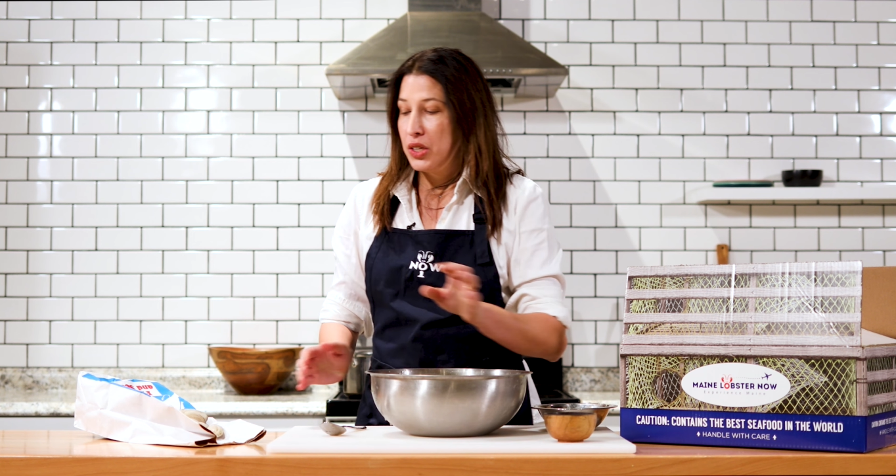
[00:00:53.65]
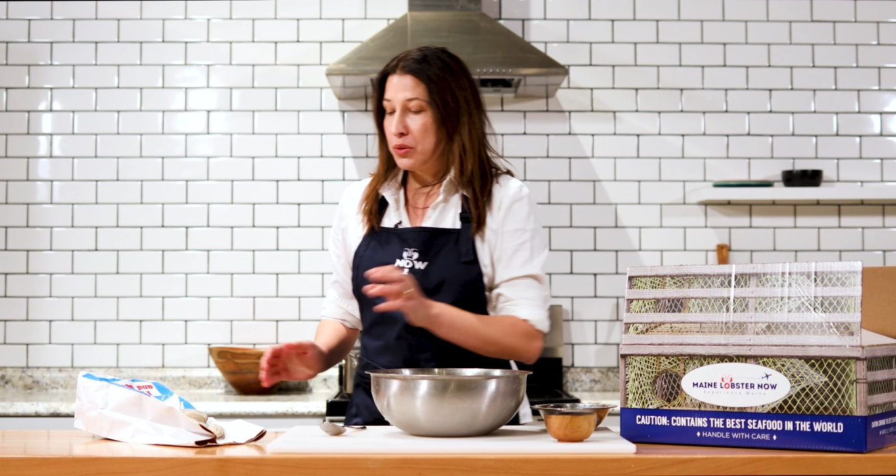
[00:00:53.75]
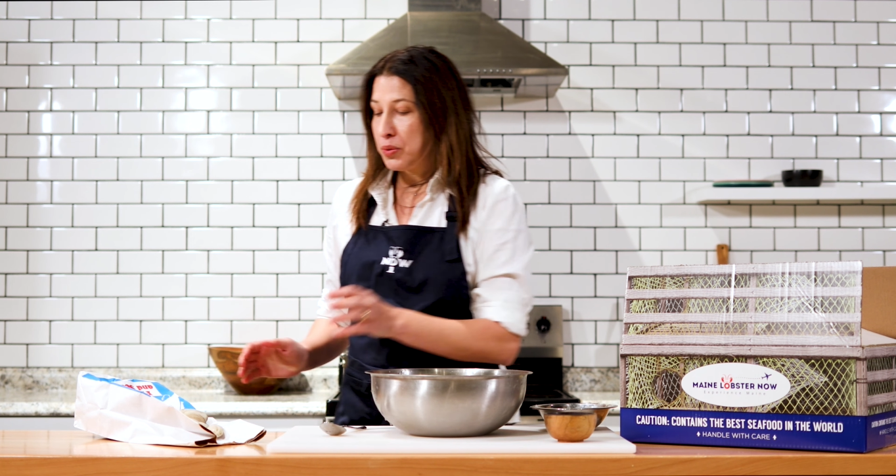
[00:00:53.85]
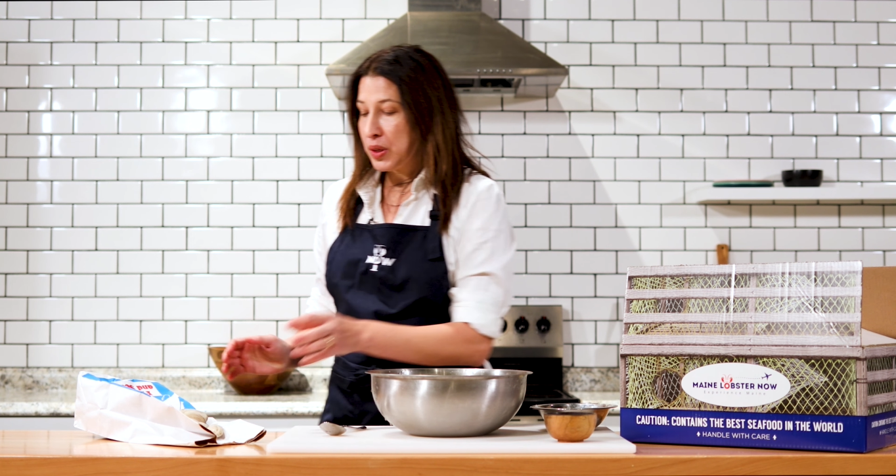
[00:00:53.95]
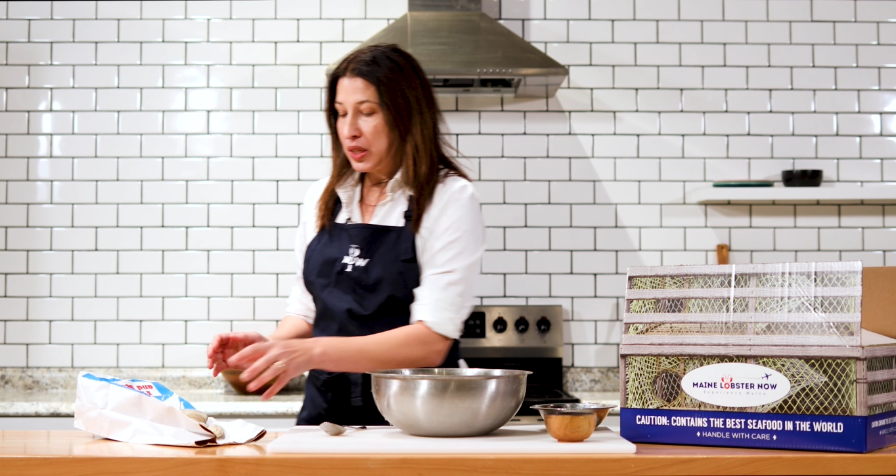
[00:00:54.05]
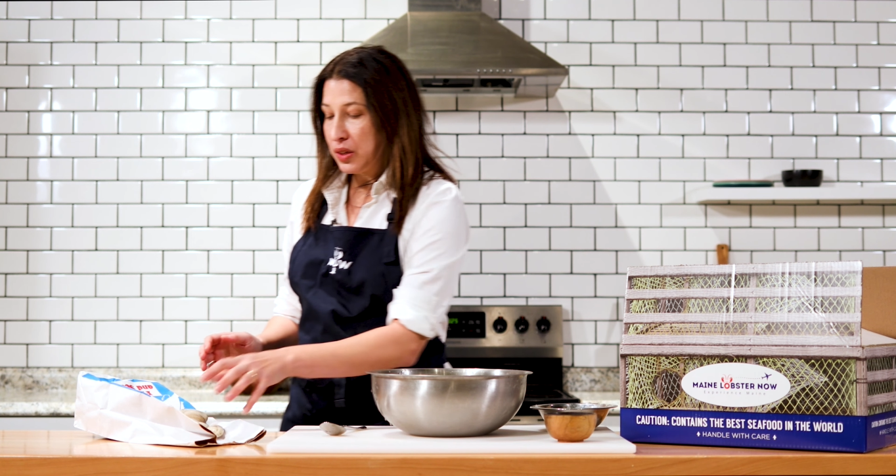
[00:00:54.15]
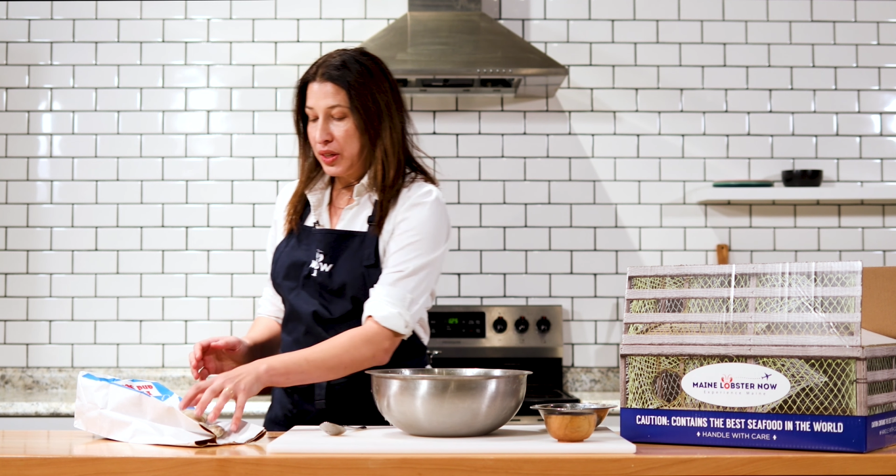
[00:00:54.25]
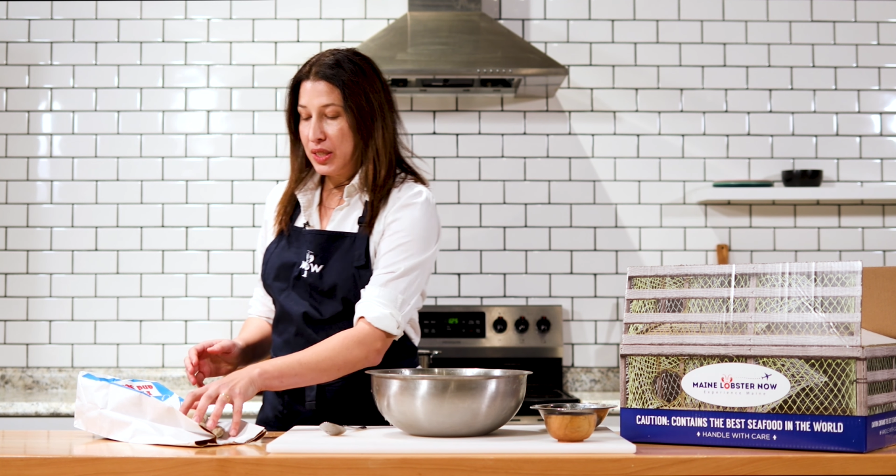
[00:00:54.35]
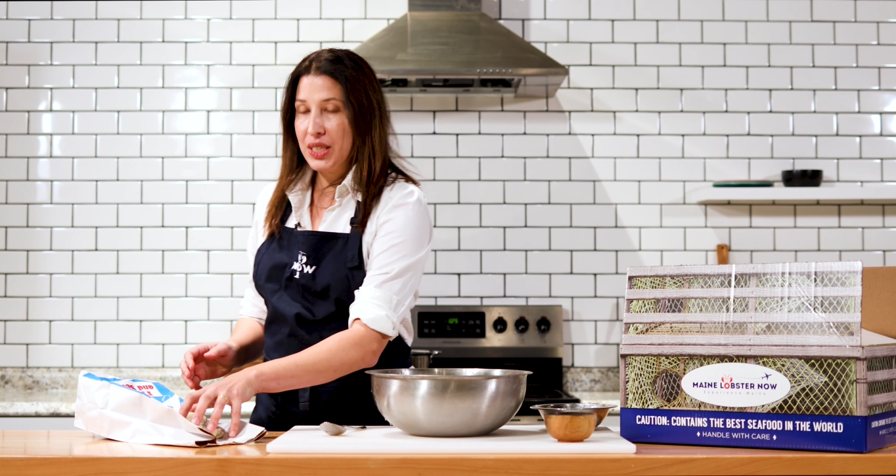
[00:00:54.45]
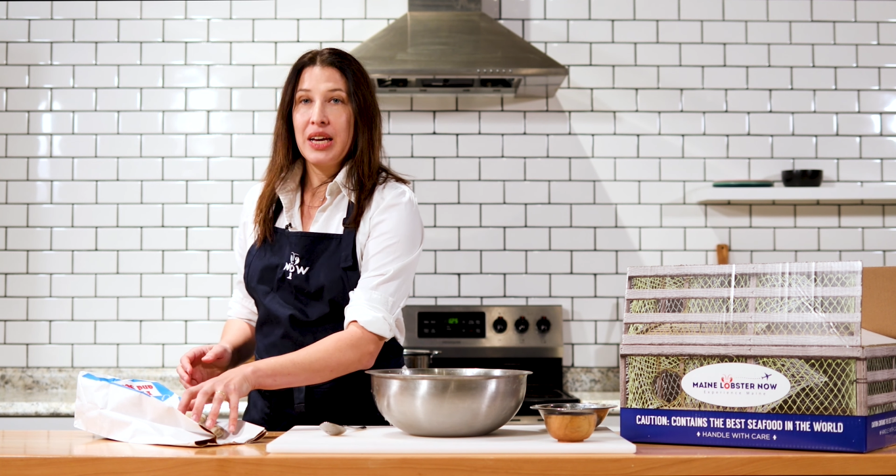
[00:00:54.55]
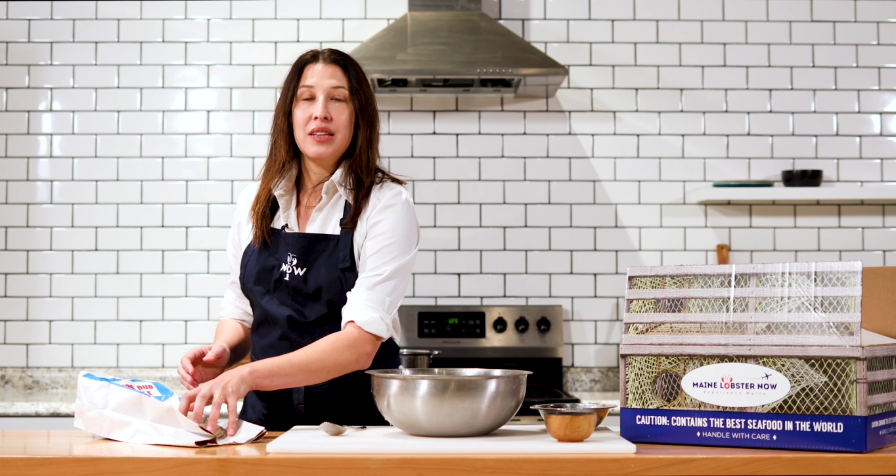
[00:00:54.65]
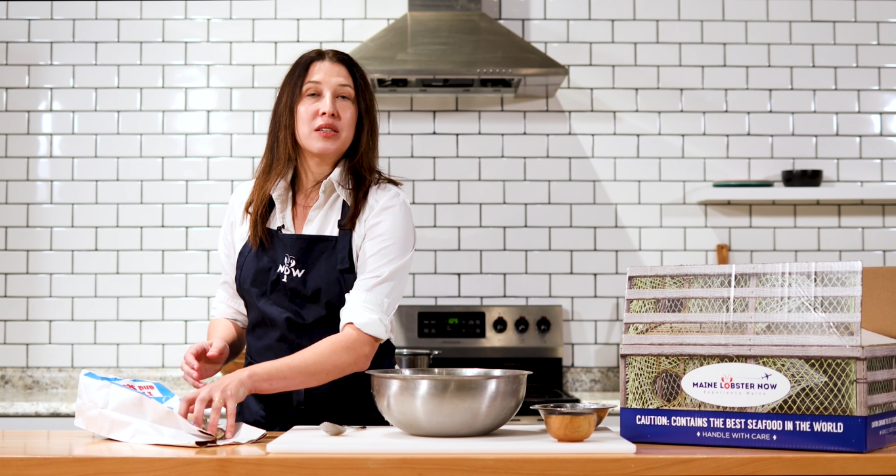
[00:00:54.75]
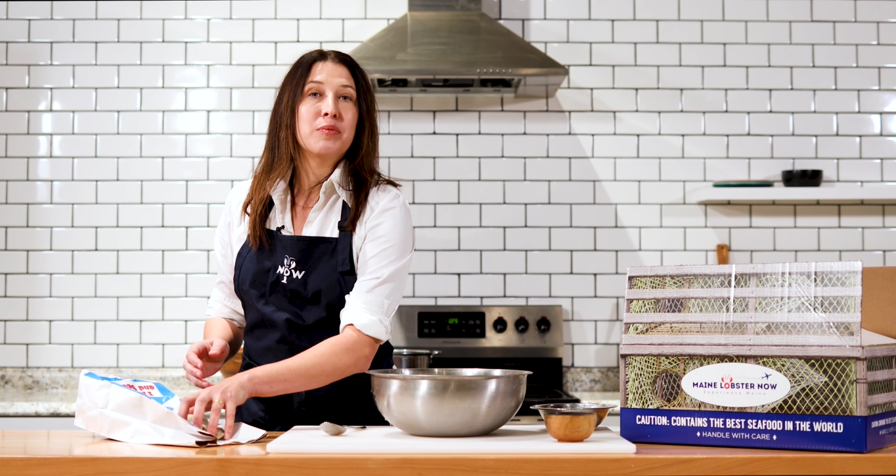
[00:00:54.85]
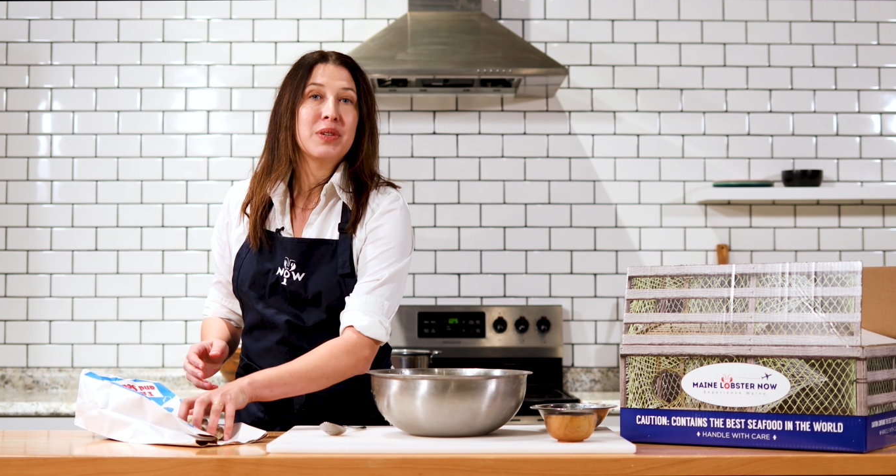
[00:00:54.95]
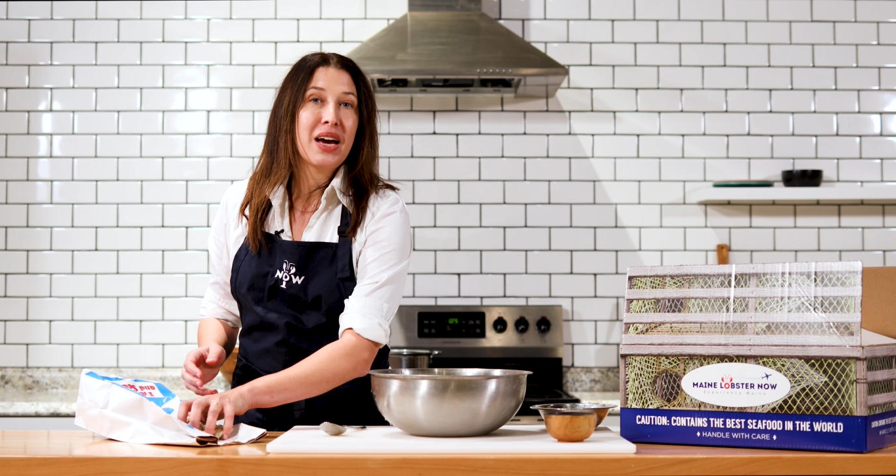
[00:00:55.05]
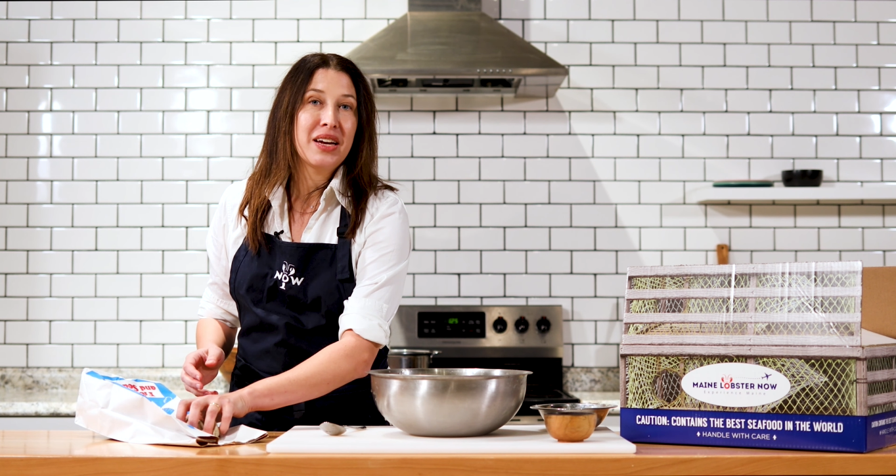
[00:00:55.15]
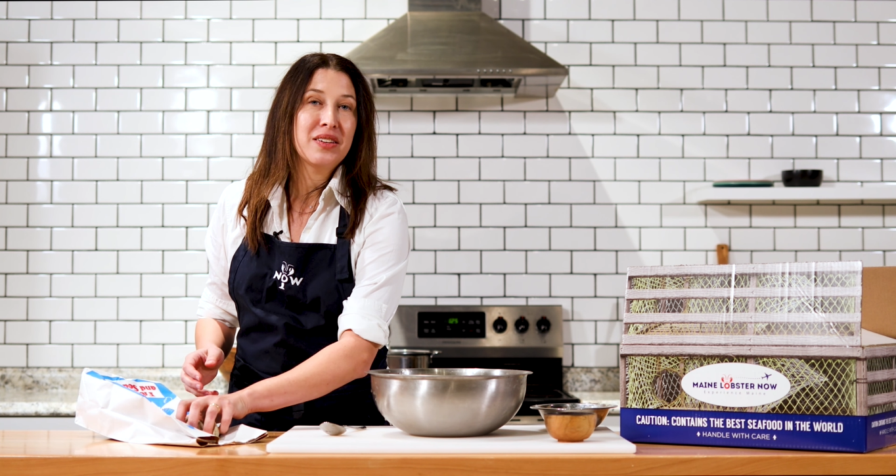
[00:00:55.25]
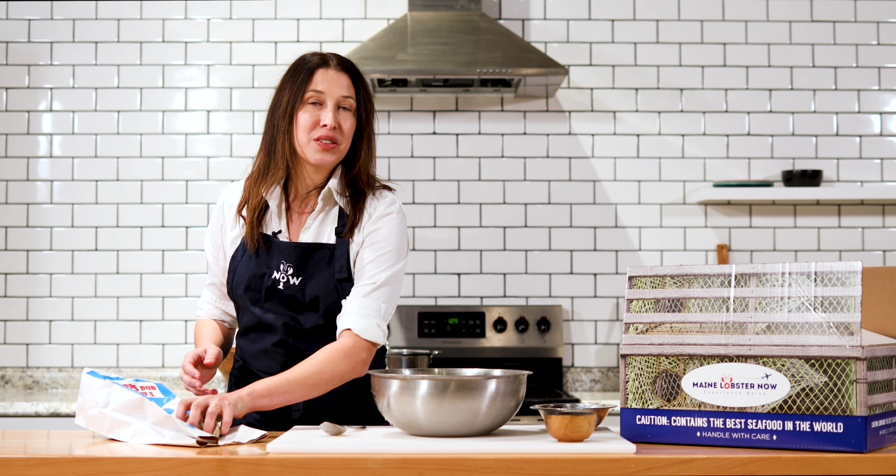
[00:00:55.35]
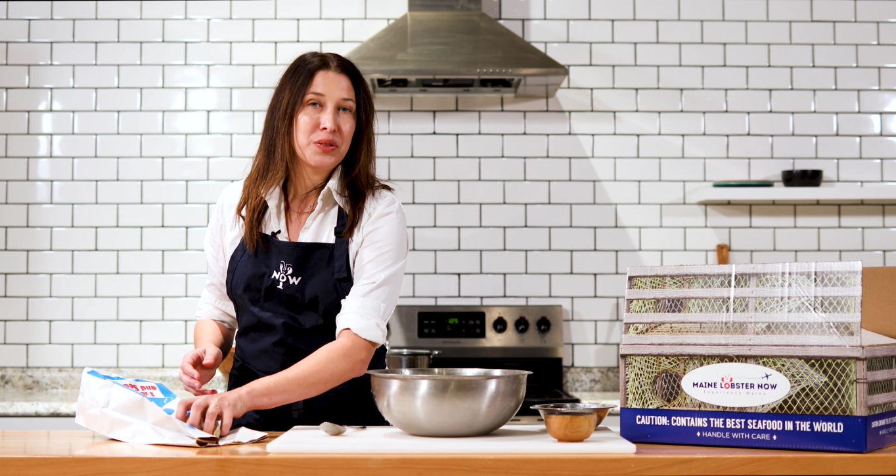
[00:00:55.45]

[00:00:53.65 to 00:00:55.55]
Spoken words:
you're really going to get some nice,